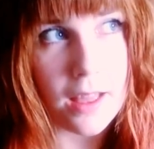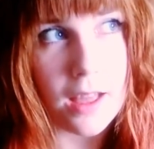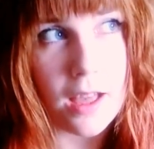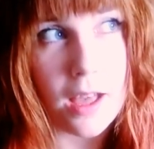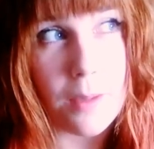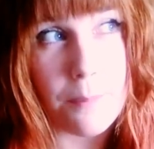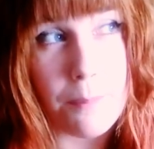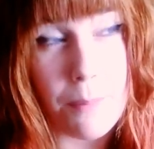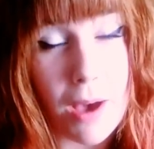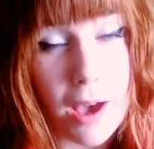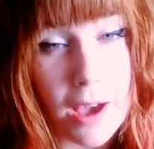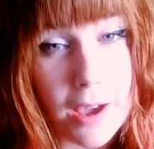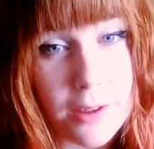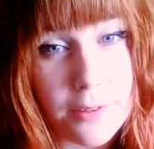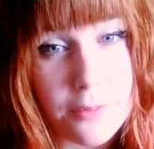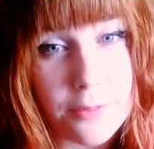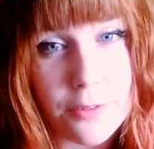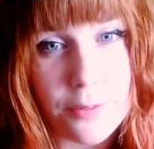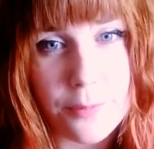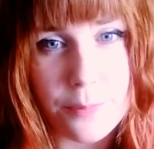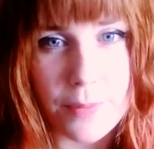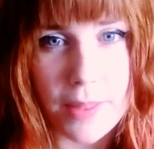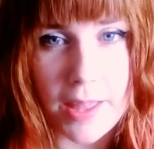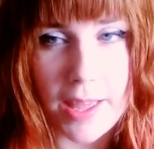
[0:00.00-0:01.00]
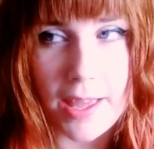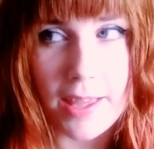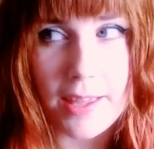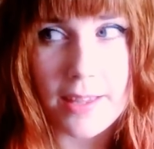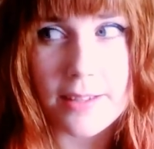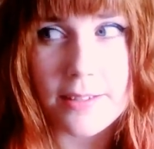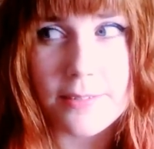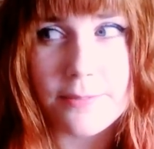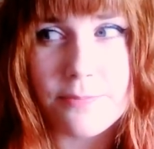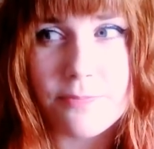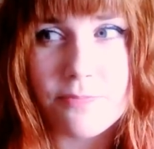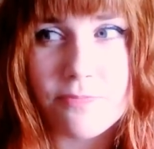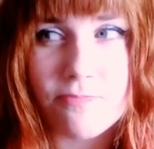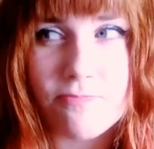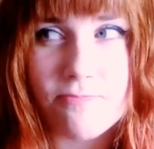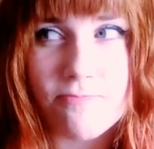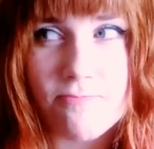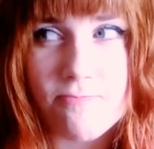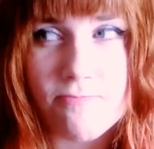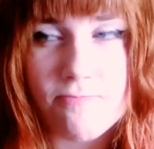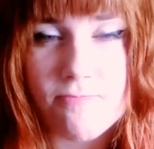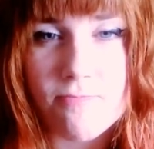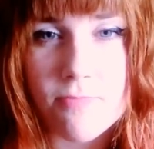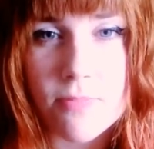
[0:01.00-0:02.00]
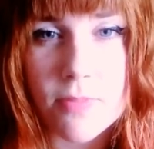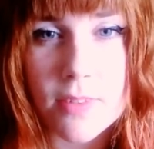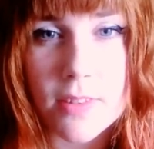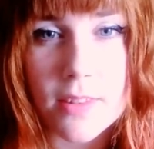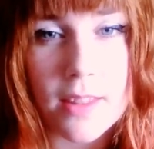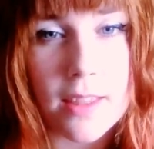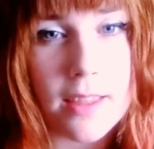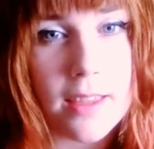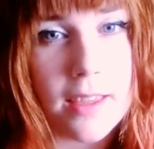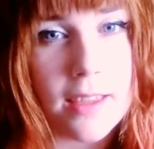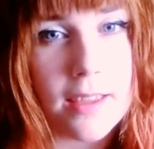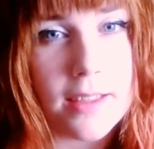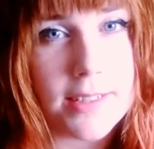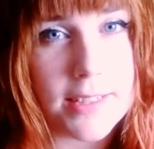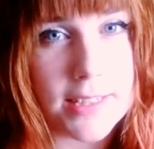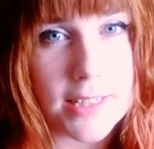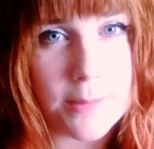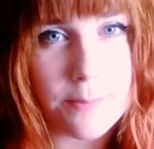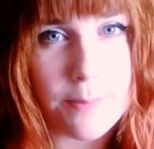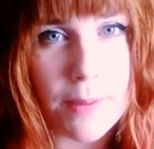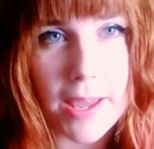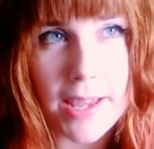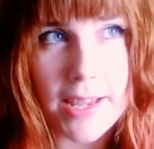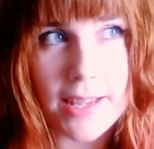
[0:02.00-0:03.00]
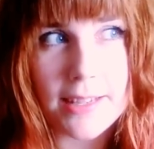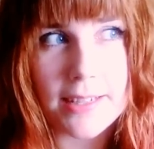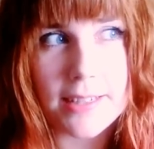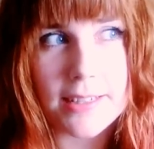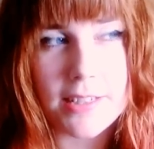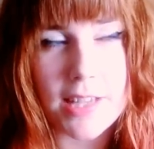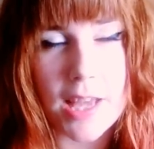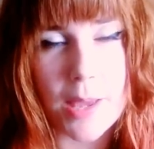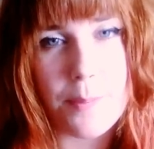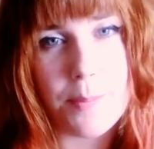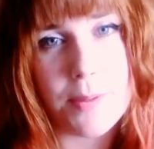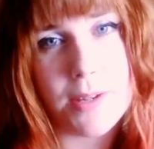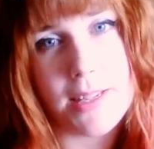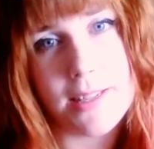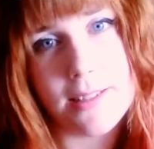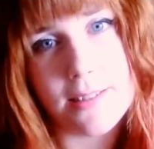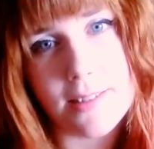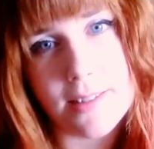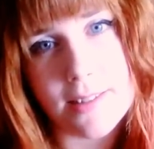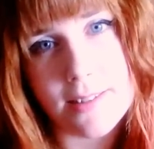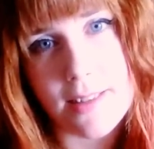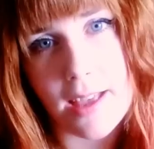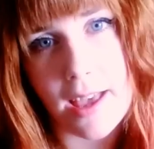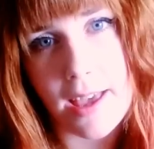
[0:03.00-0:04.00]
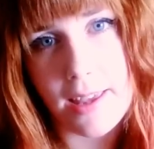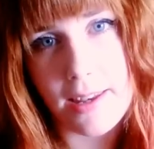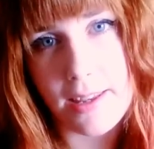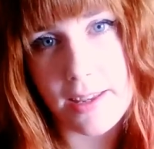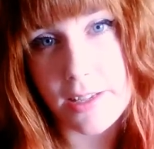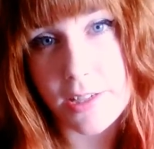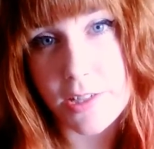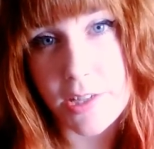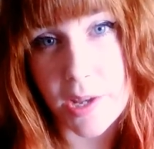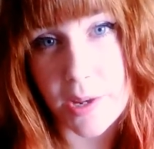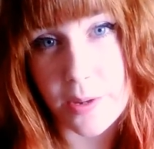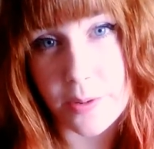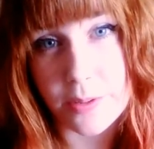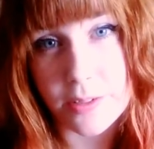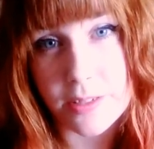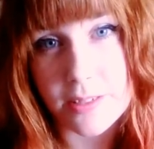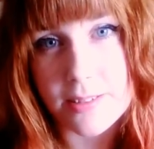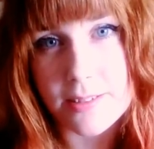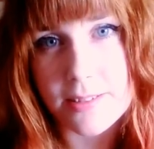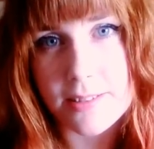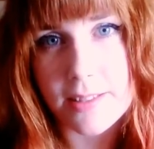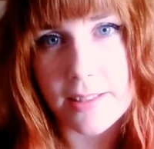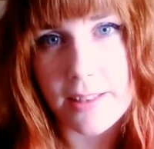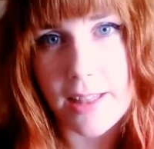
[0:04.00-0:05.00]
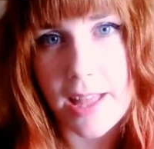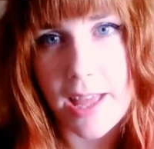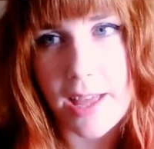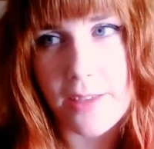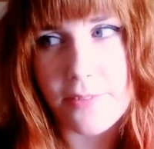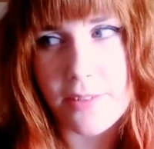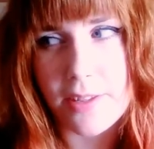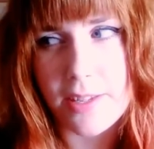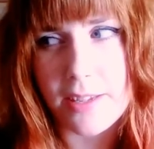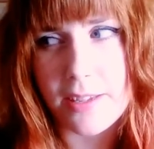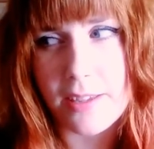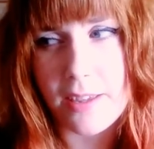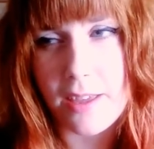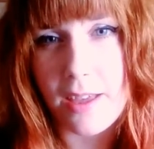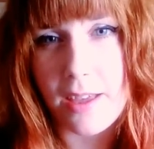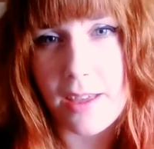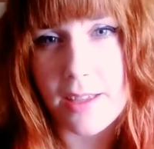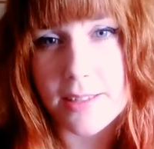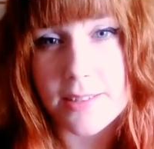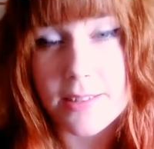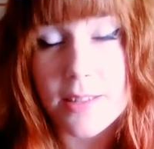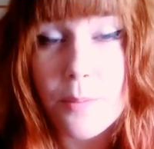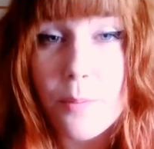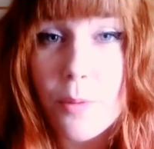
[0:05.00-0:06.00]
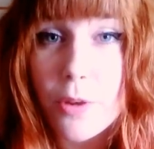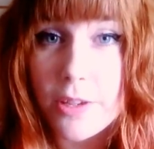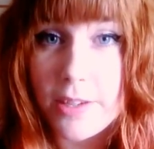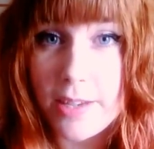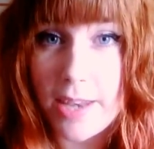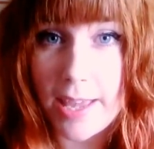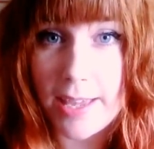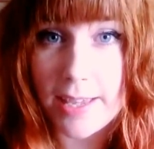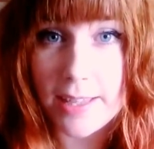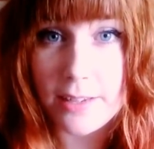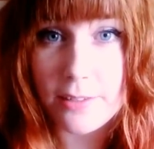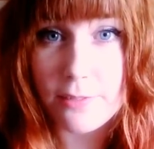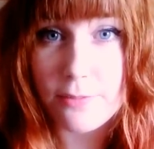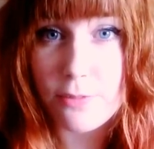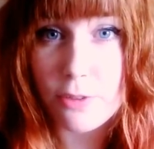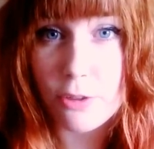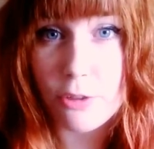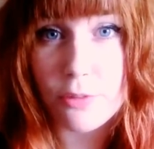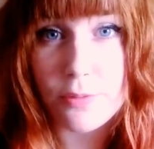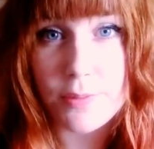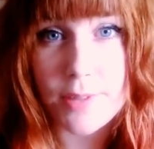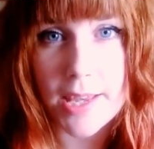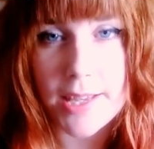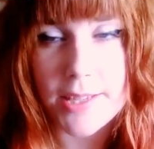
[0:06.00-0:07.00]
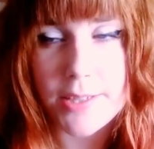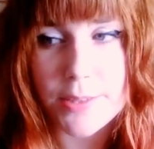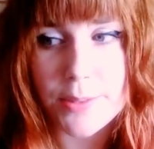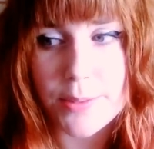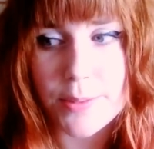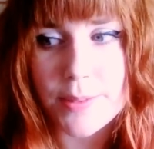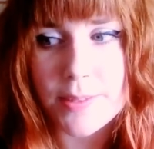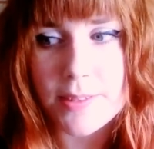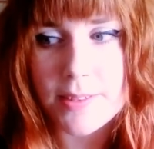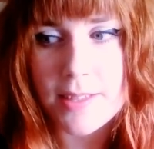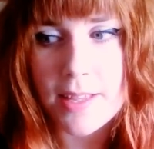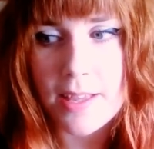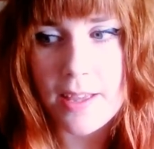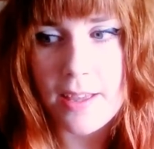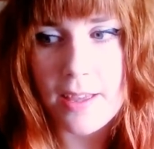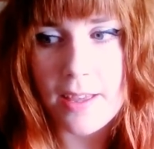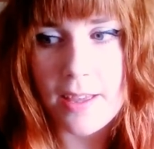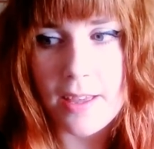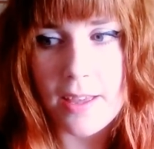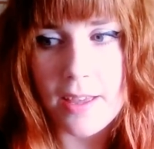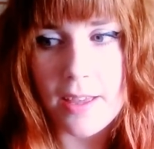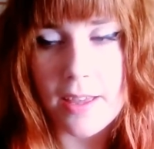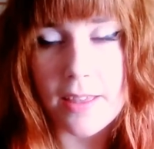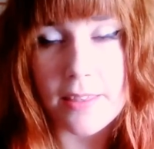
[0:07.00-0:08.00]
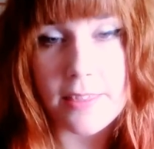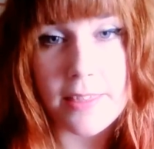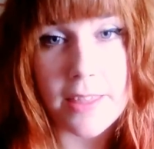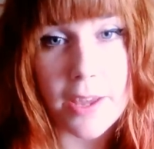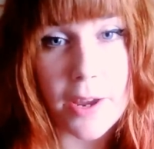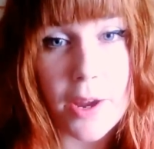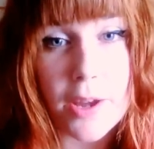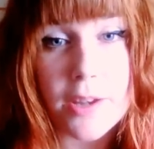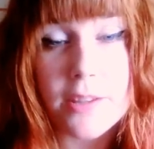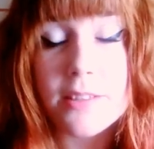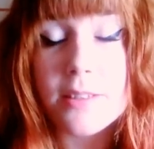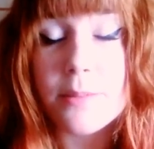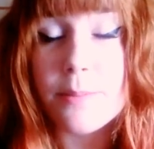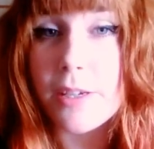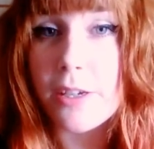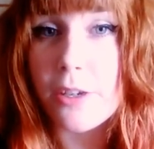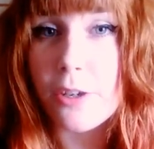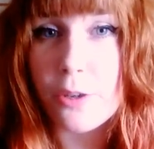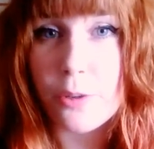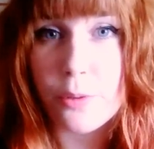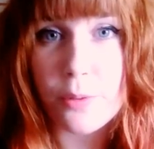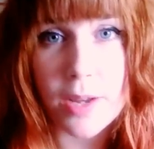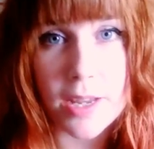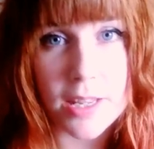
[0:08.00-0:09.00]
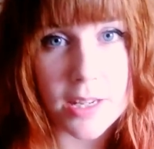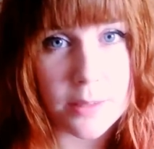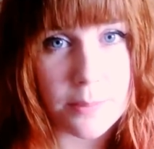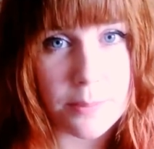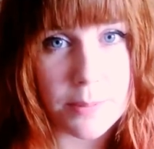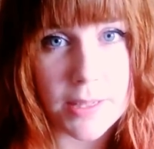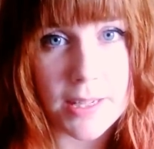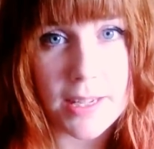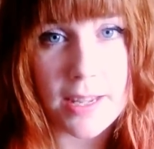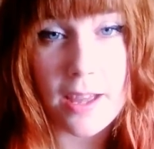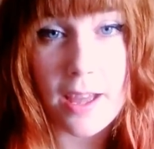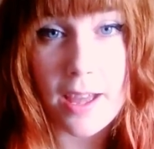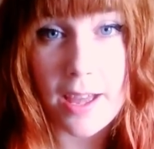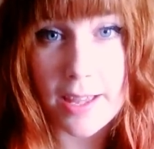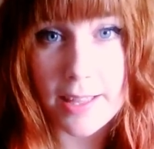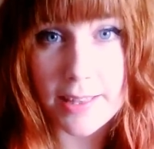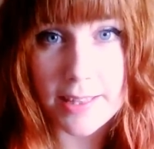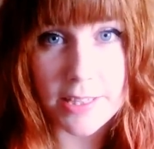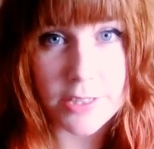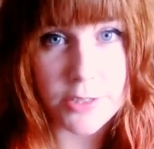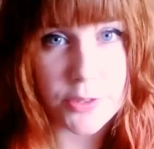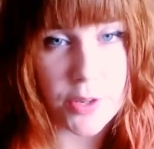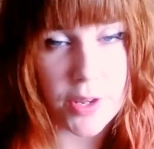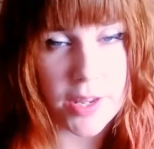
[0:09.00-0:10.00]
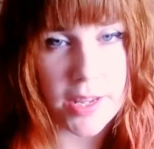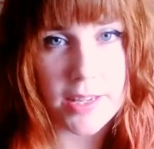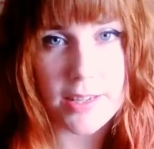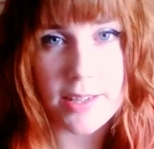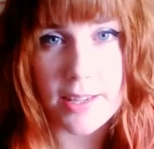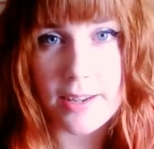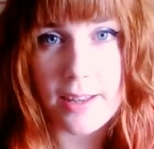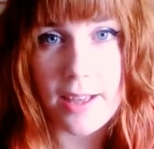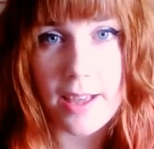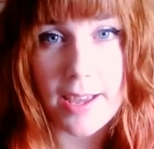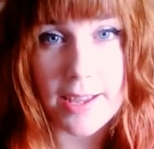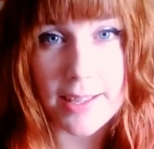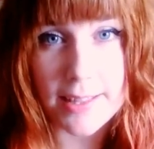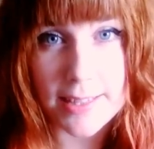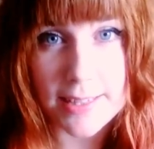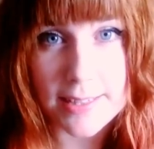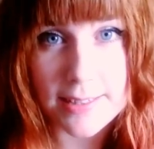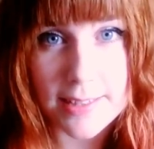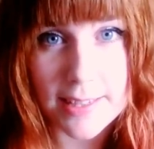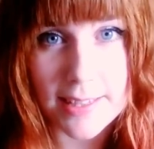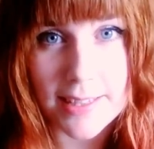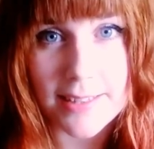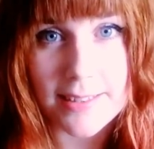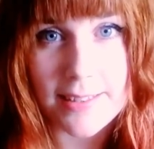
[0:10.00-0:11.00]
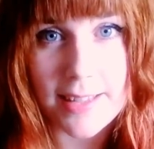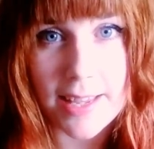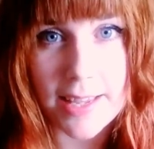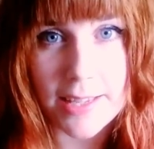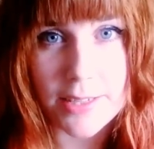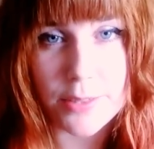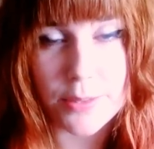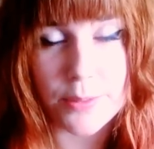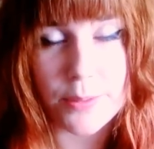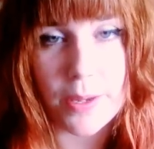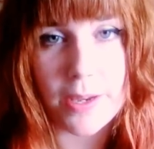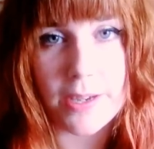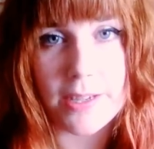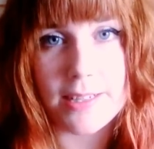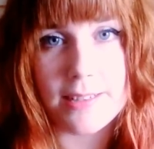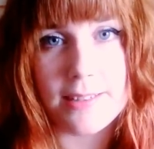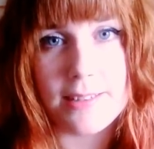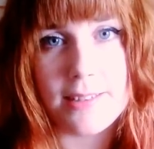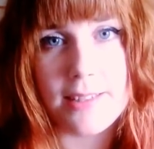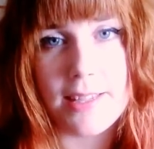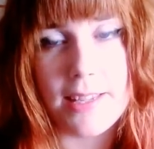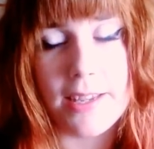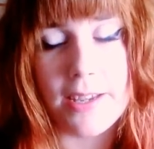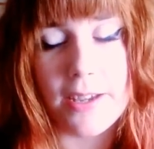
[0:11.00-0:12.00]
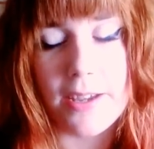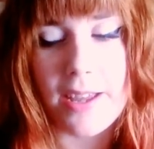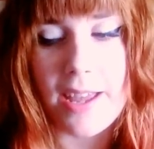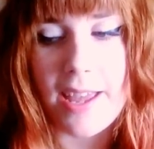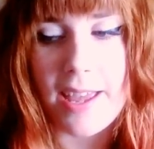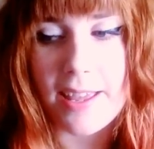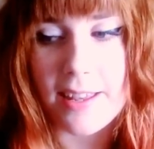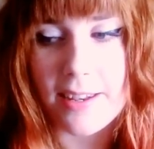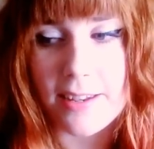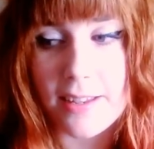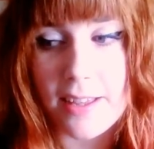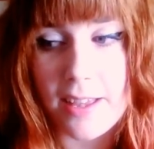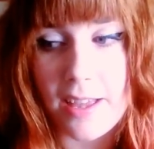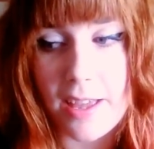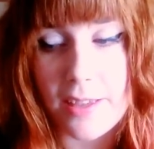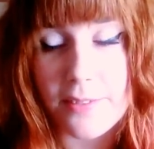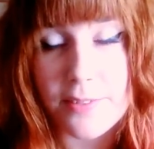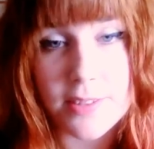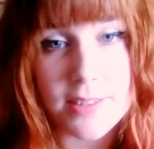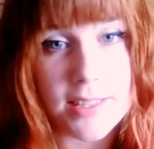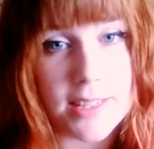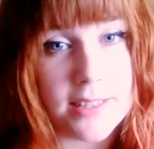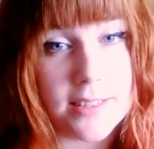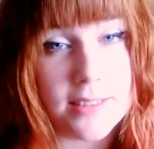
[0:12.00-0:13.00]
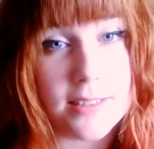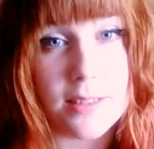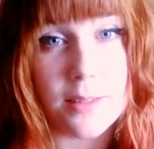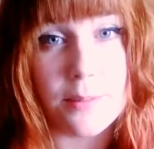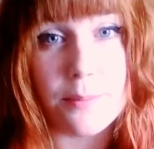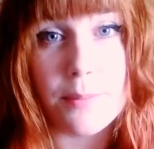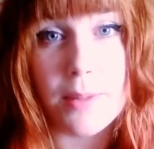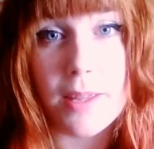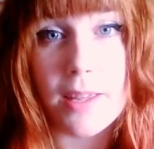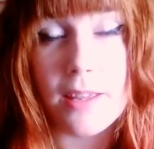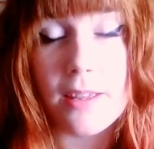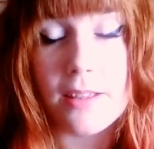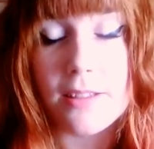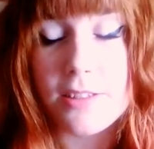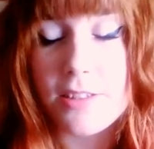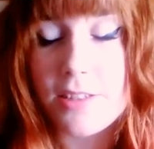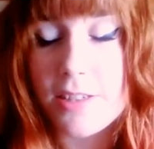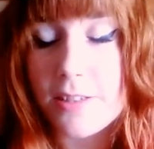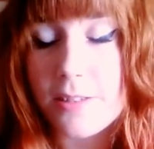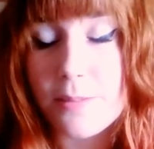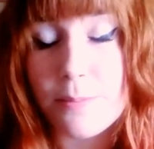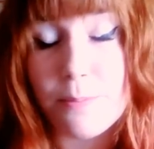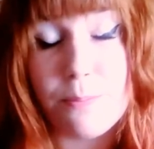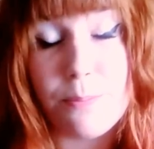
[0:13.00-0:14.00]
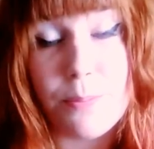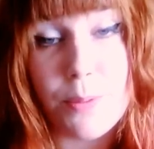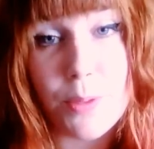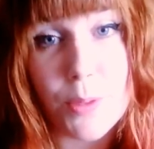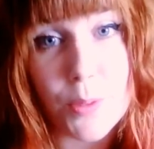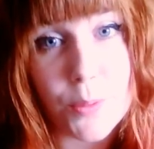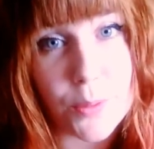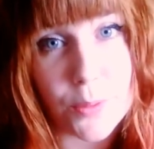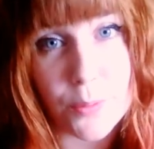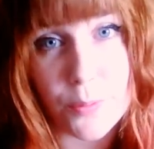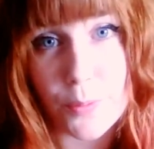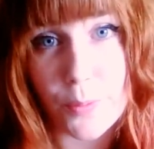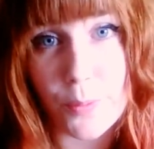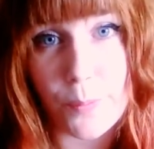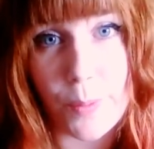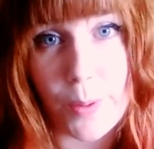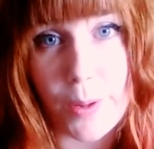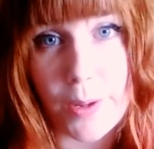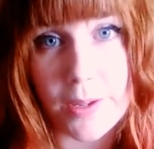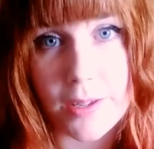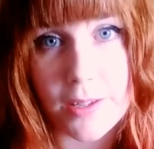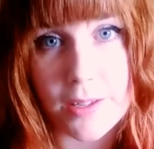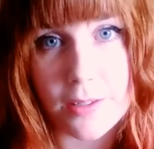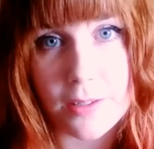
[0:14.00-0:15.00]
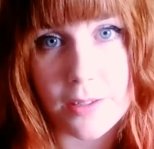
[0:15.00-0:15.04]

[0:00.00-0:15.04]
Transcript: Apart from that, despite Japanese society in general still having a somewhat negative view of tattoos, there are some incredibly highly trained and highly skilled tattoo artists here, and I've seen some just beautiful work